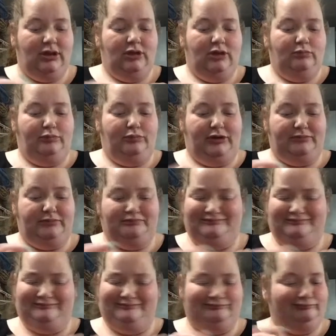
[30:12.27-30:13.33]
But
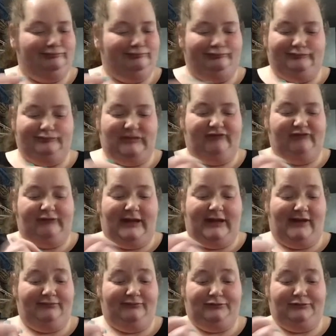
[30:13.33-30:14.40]
if I
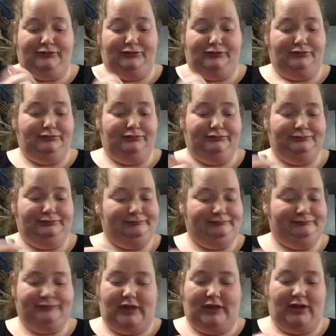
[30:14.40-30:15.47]
have to,
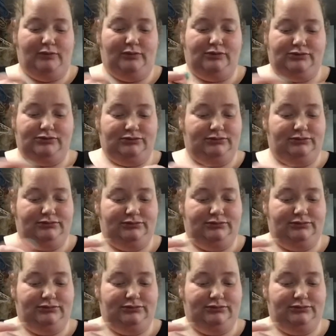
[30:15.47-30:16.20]
I will